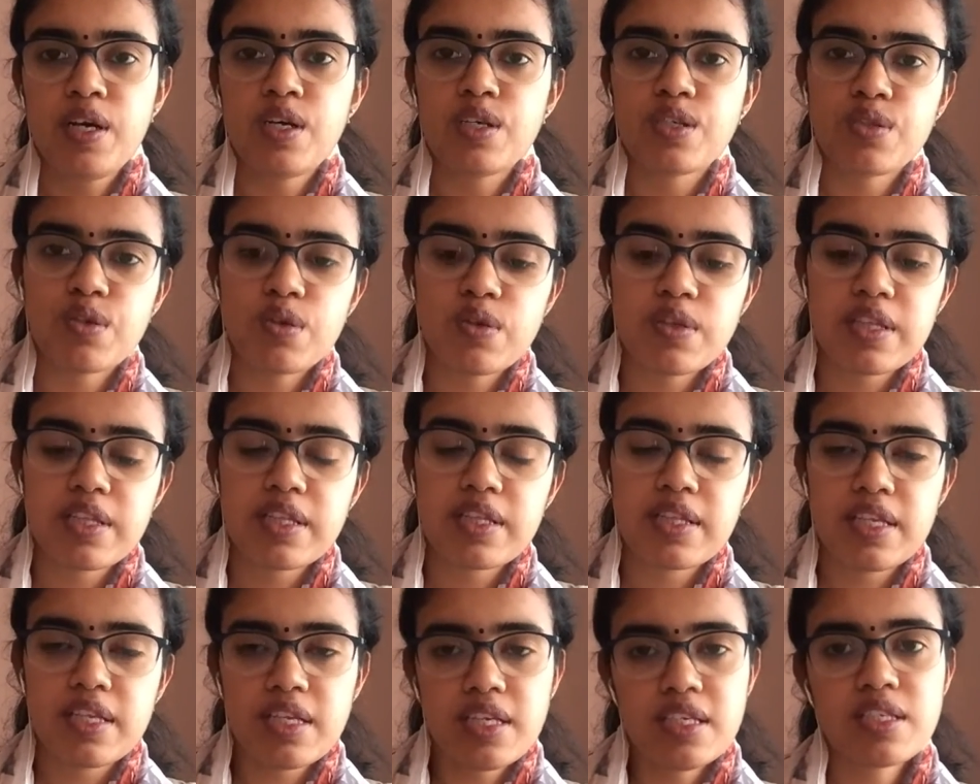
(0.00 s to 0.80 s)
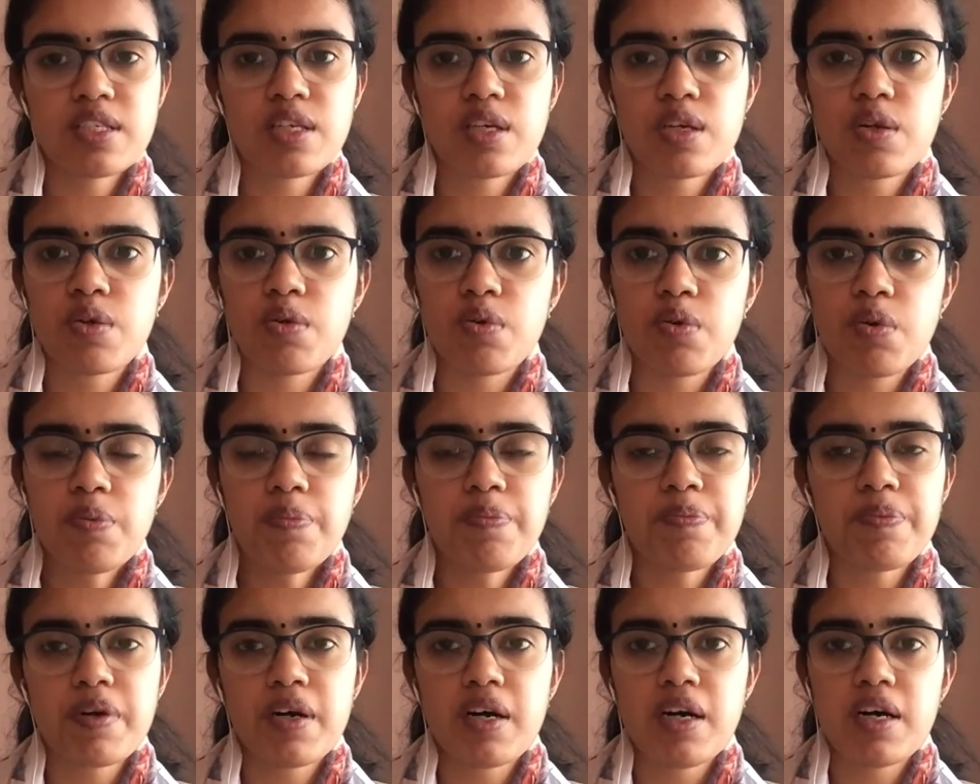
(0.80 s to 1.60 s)
So this
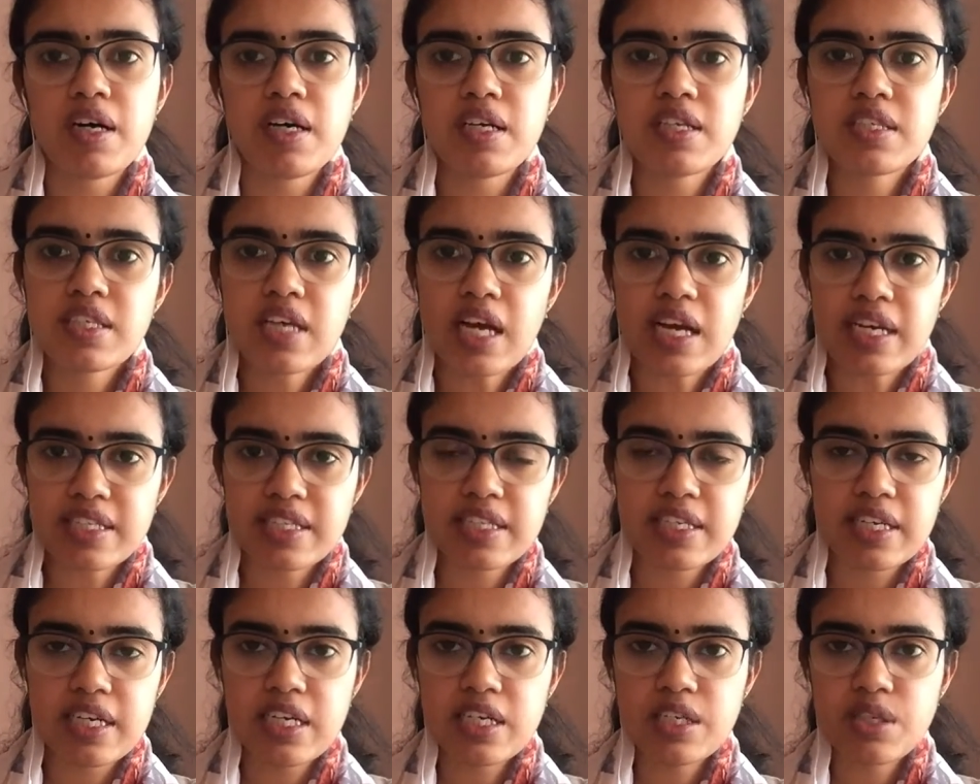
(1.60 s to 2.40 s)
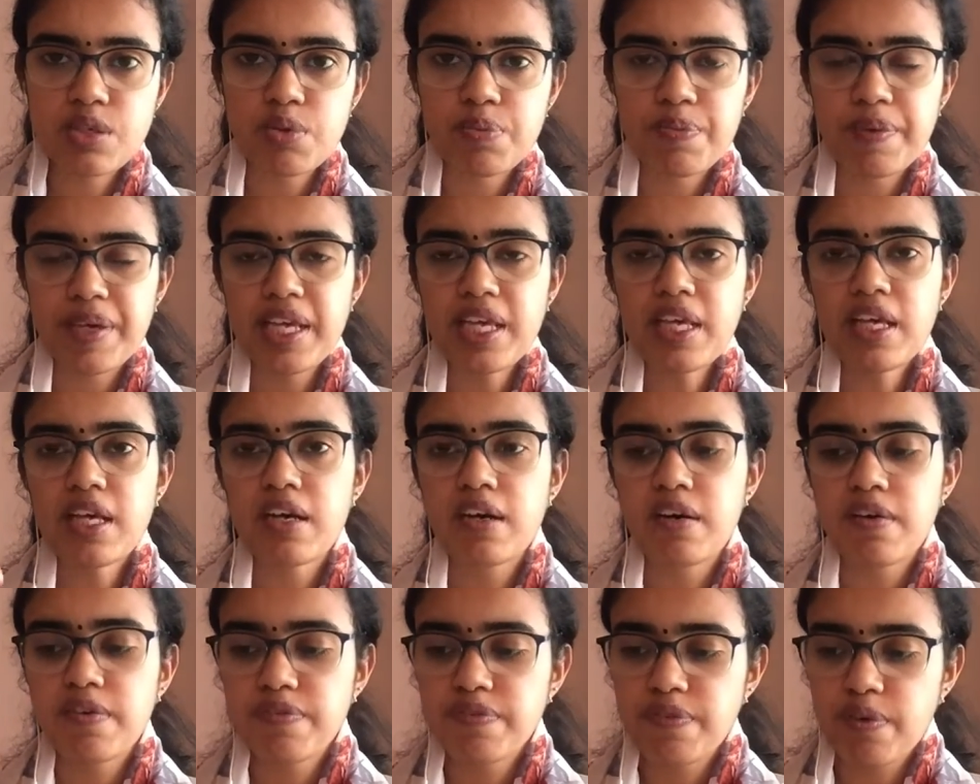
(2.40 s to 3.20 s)
group is considered to be
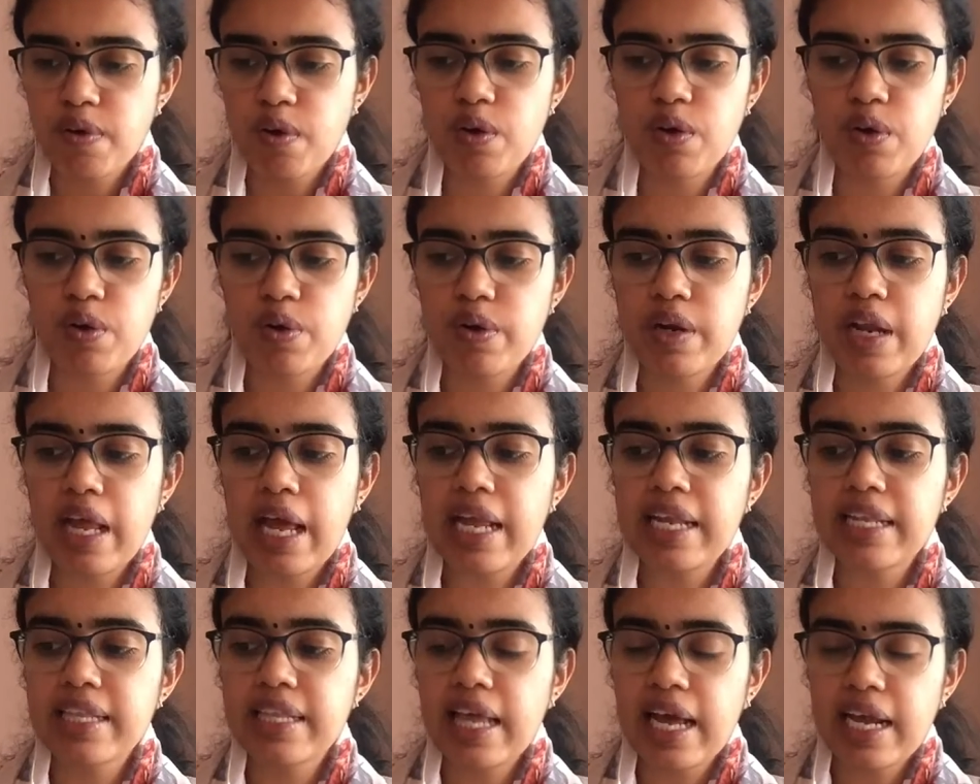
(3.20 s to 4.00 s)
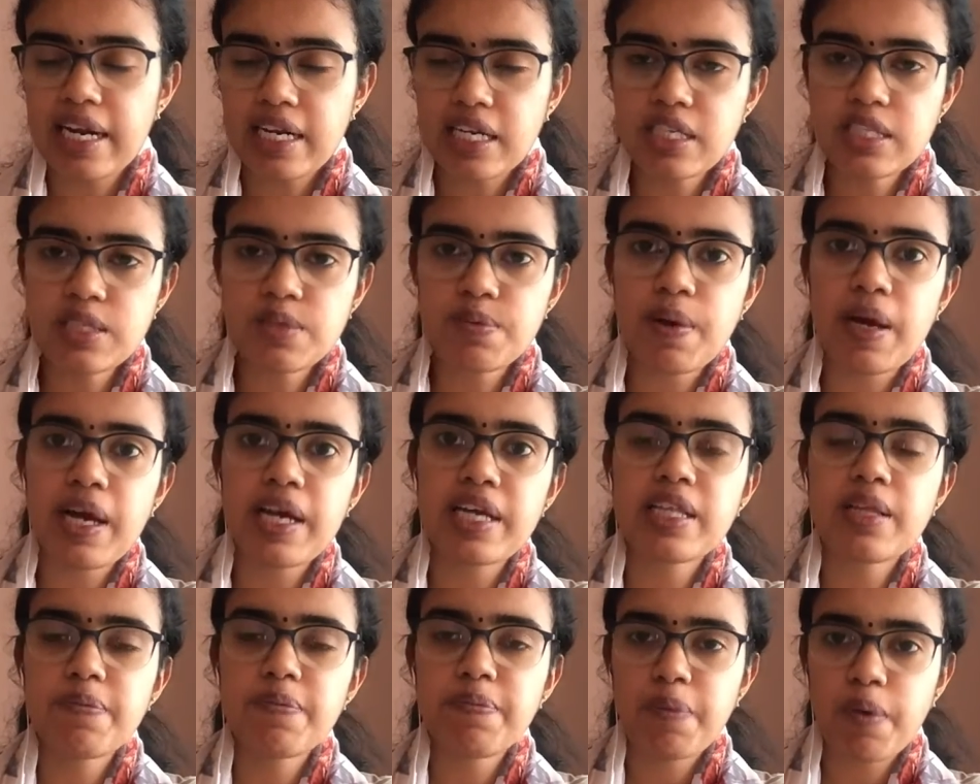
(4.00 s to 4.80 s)
forlorn, and that is why
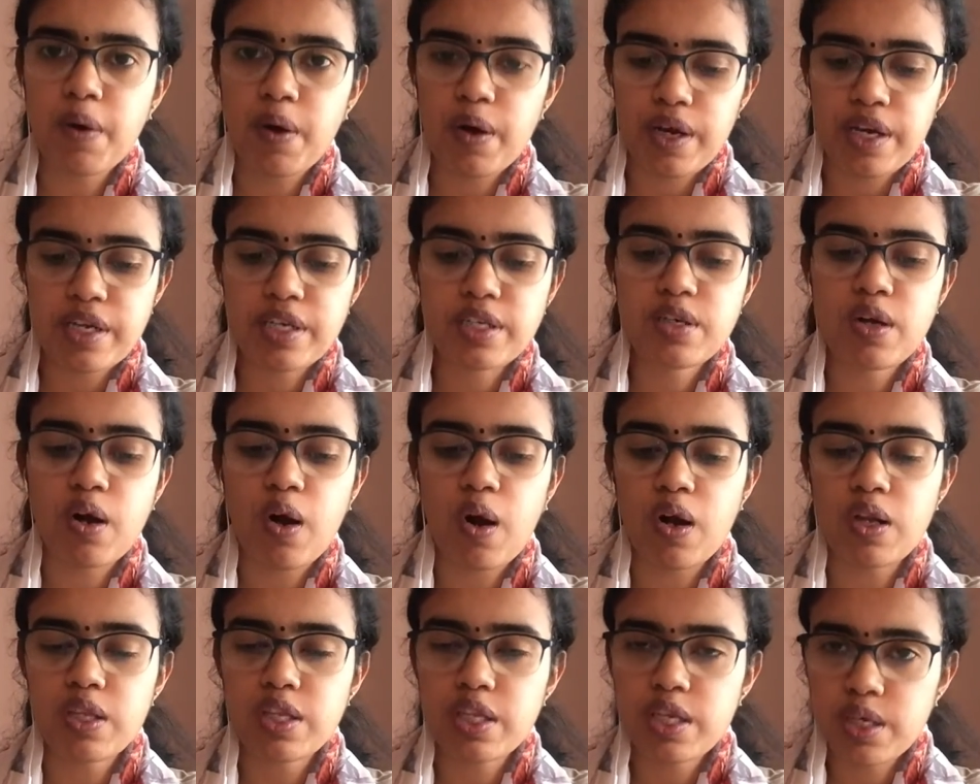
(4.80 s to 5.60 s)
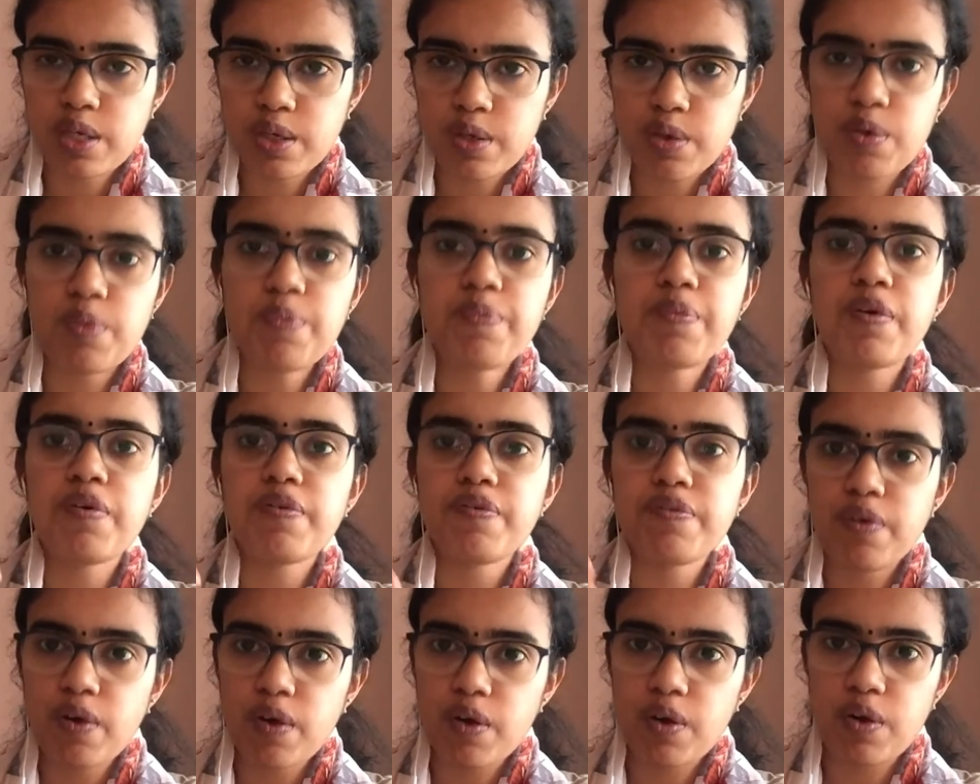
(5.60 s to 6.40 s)
the poet called the group
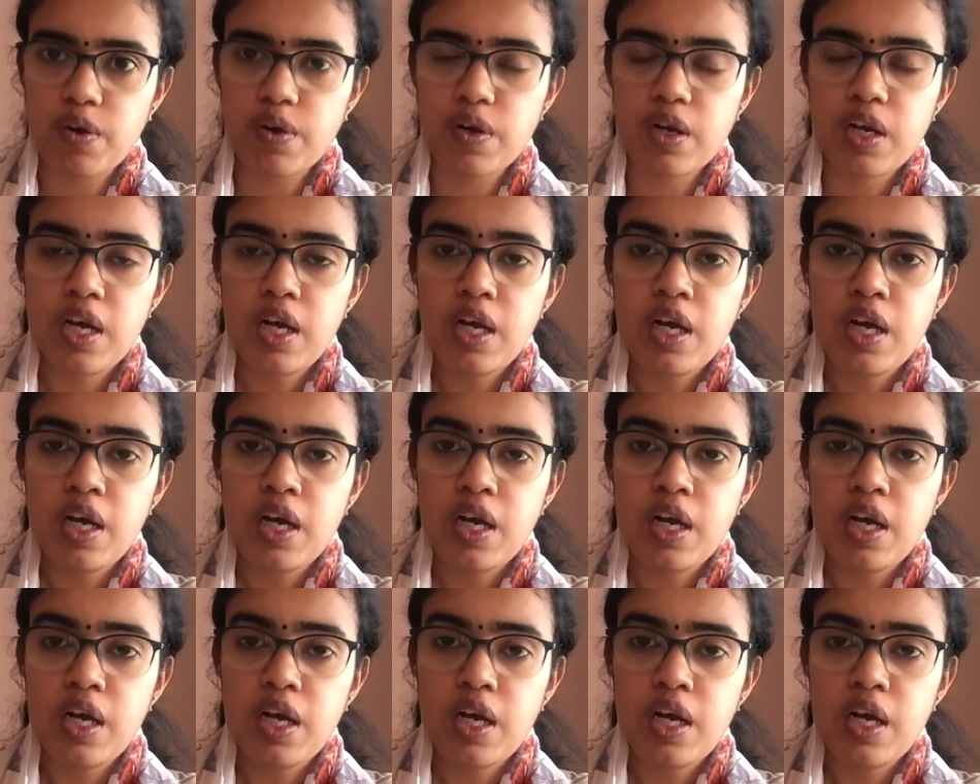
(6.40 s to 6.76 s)
forlorn.